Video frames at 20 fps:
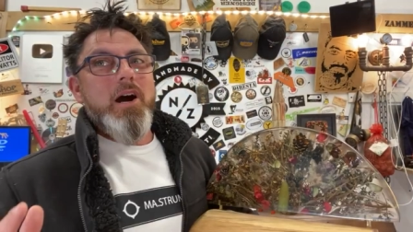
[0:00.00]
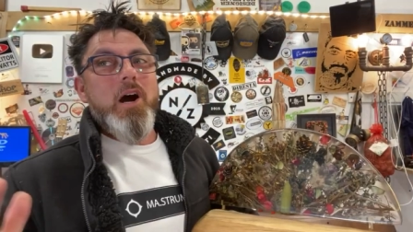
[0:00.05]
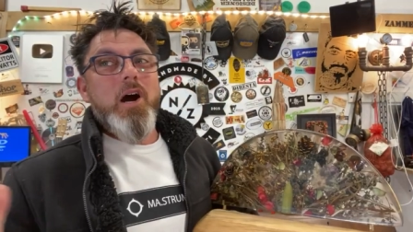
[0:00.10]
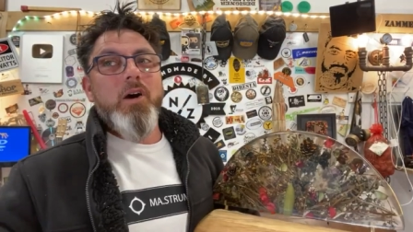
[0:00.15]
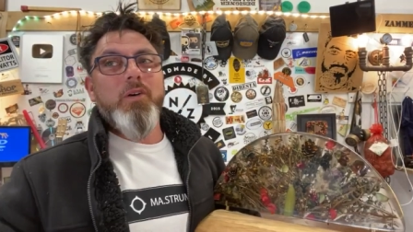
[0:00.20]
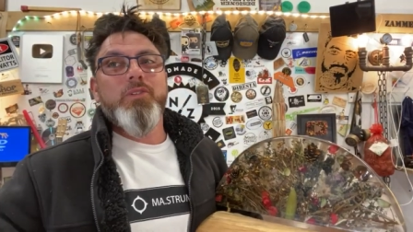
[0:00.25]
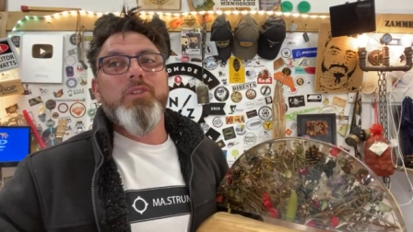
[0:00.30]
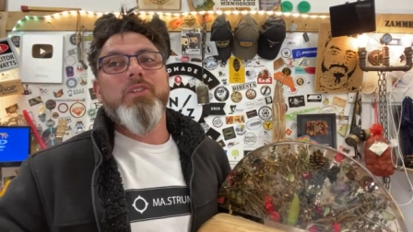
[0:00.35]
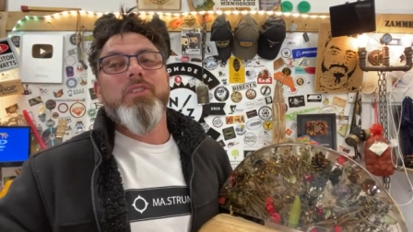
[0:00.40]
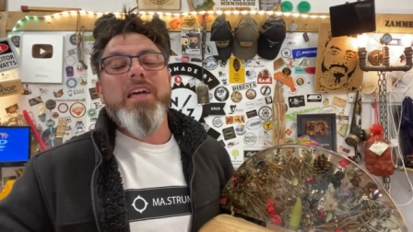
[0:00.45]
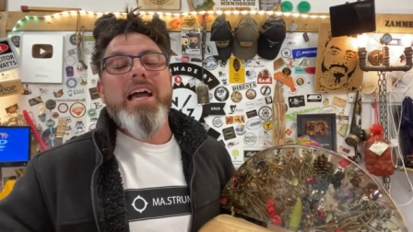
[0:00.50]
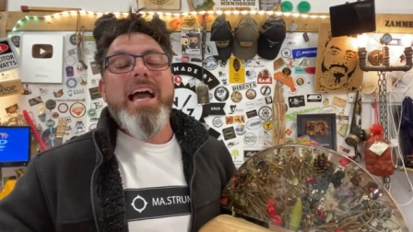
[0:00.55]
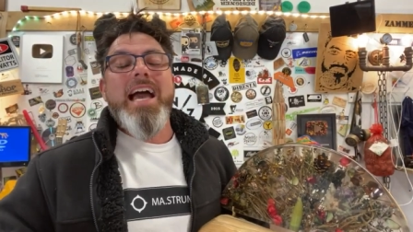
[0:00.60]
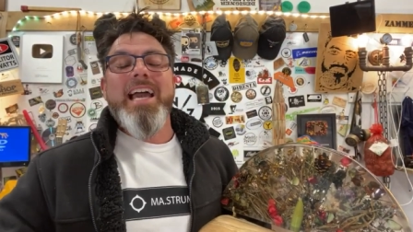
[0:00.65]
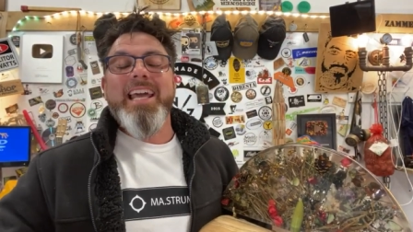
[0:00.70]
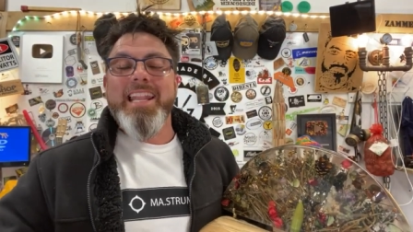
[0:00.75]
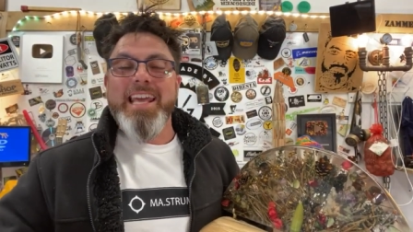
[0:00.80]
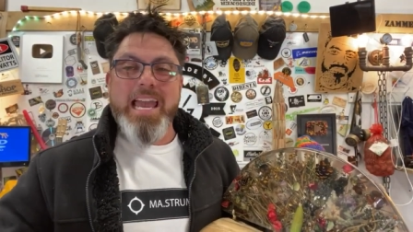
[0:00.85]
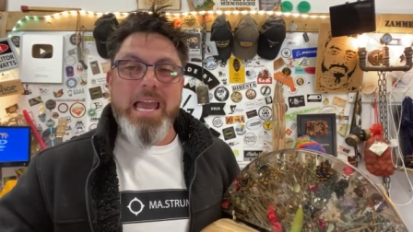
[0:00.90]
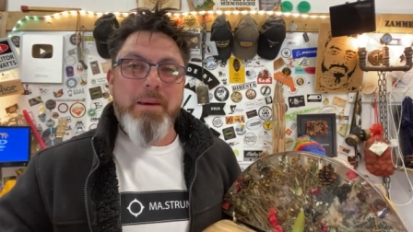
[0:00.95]
After that
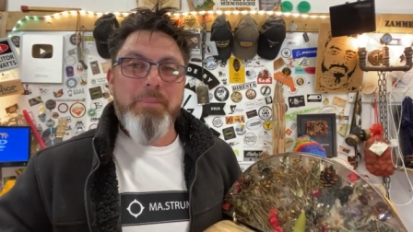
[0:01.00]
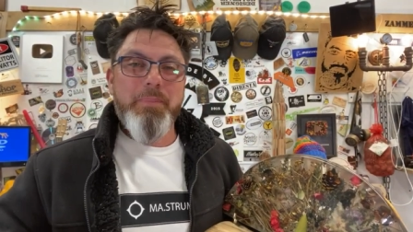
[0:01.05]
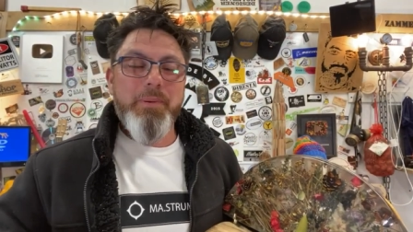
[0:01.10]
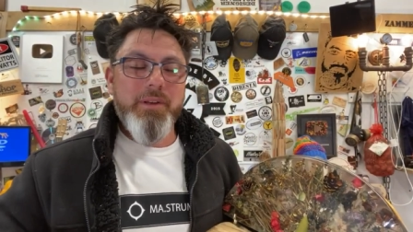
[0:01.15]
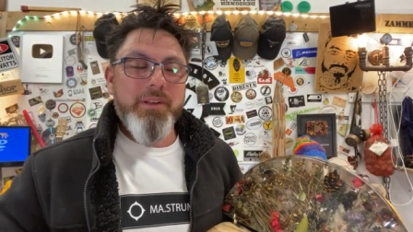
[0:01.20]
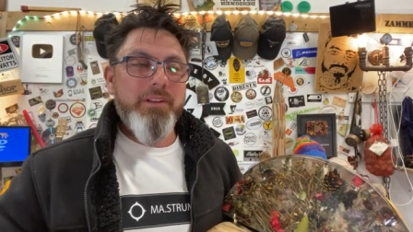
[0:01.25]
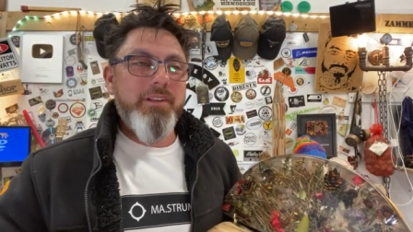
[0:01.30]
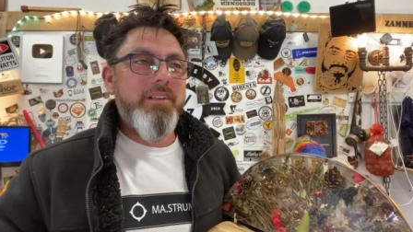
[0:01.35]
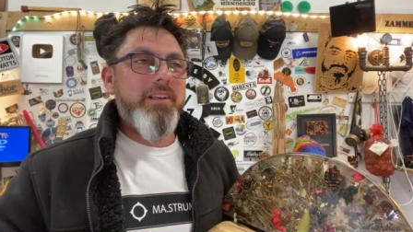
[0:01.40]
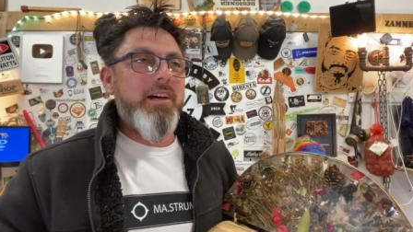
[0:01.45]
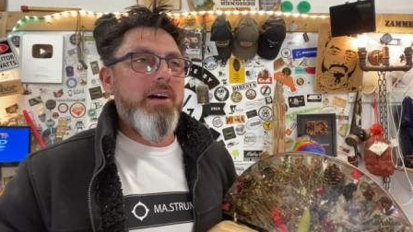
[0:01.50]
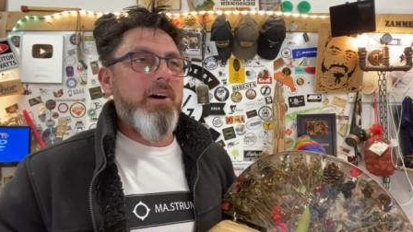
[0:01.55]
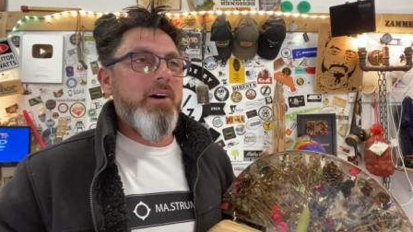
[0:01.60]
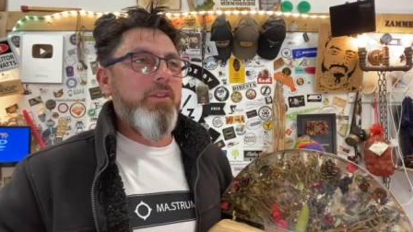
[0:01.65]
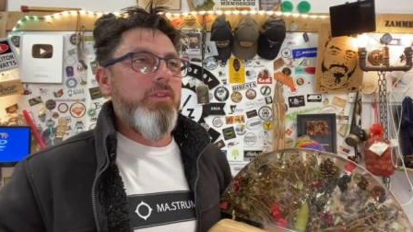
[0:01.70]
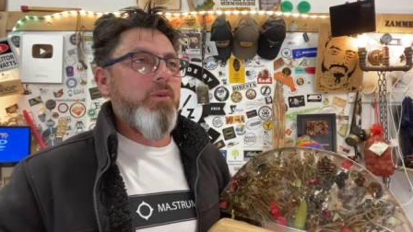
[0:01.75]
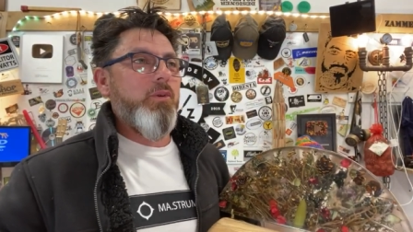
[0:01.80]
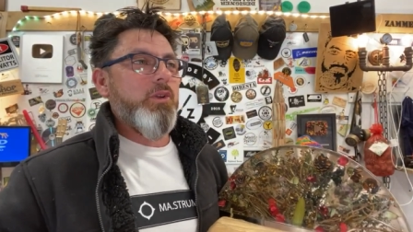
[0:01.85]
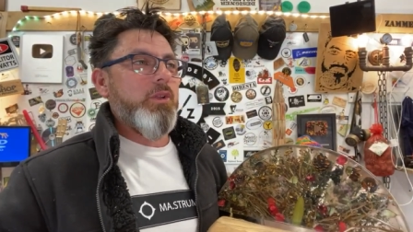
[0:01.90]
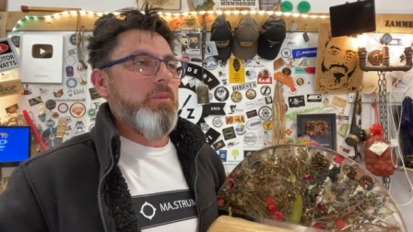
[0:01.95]
had happened, I
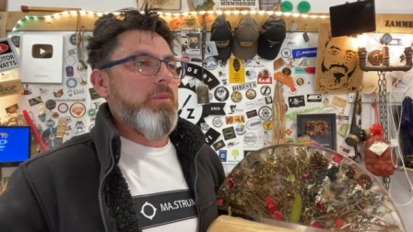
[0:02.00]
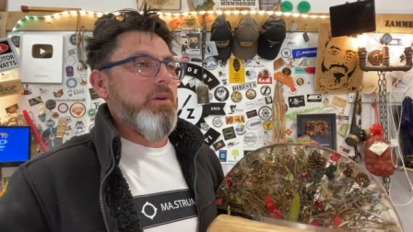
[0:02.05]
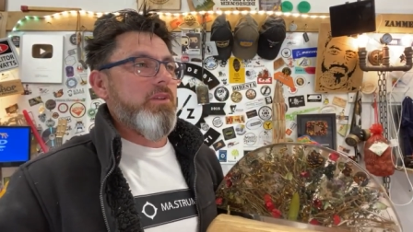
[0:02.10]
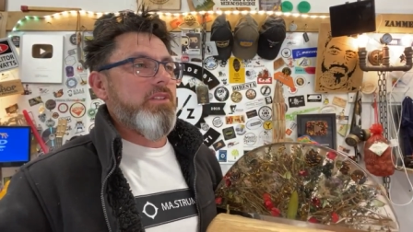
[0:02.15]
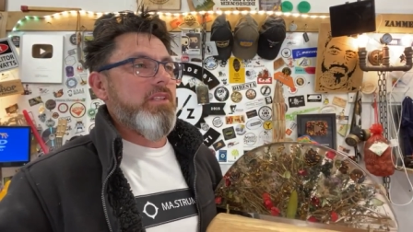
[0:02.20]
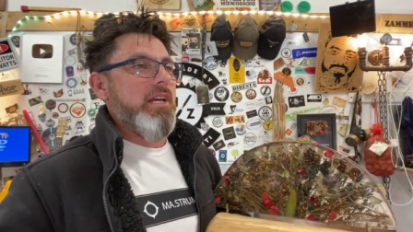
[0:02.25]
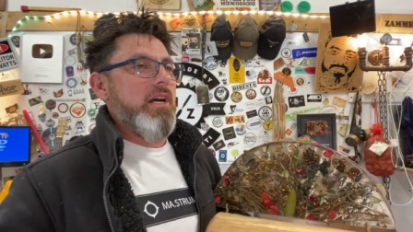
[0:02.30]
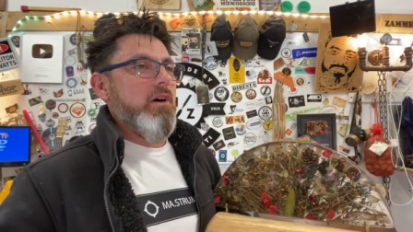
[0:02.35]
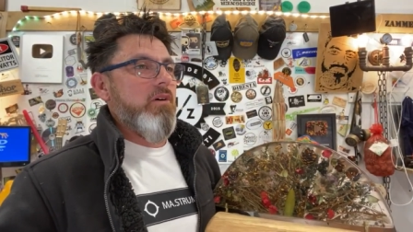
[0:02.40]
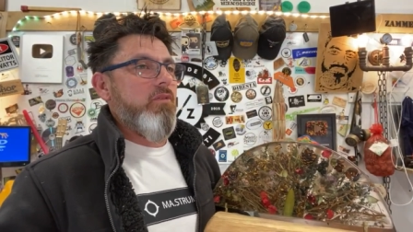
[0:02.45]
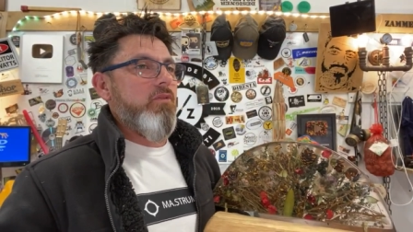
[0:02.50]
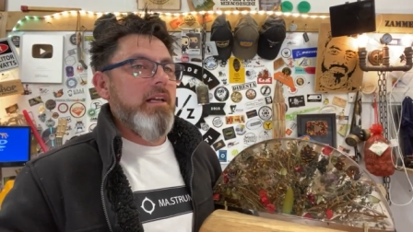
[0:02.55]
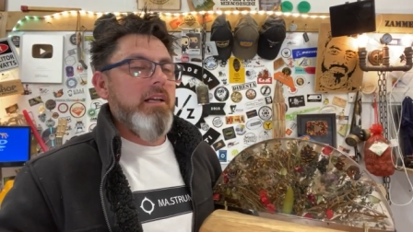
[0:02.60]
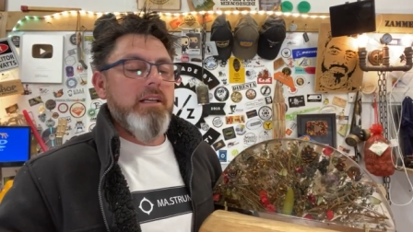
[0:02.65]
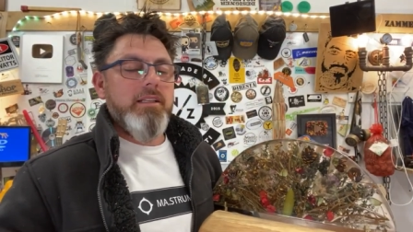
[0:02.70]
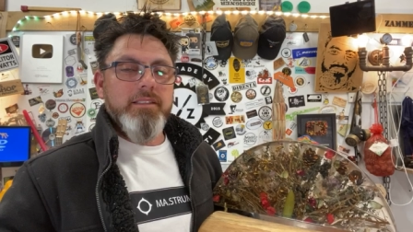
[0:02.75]
thought to myself,